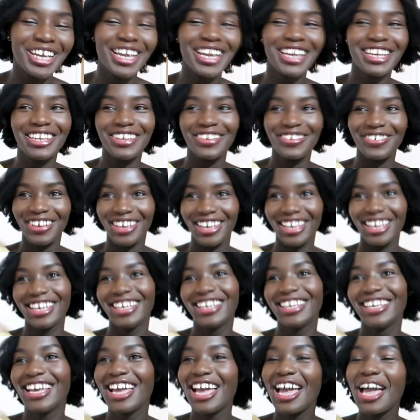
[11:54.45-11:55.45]
Anyway,
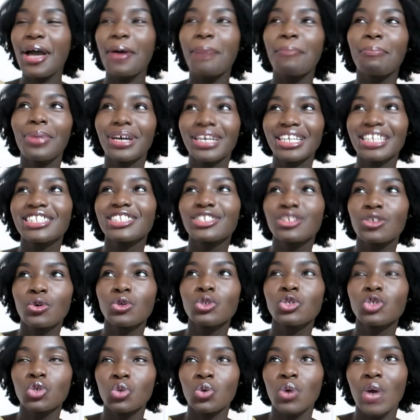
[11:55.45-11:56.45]
but it's
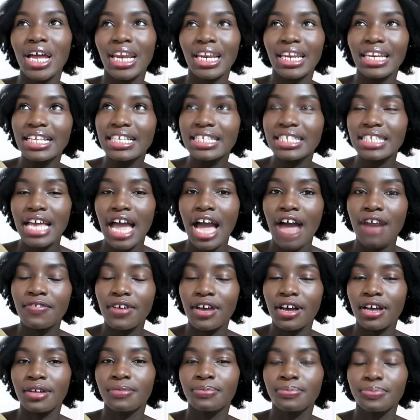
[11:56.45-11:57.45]
good to at least have
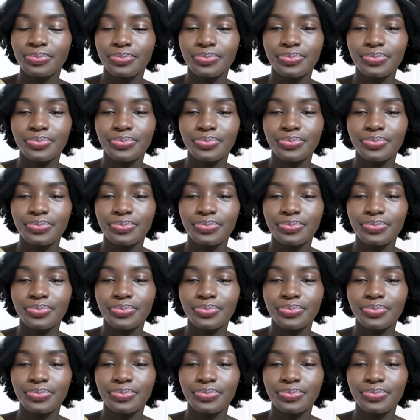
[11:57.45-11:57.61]
a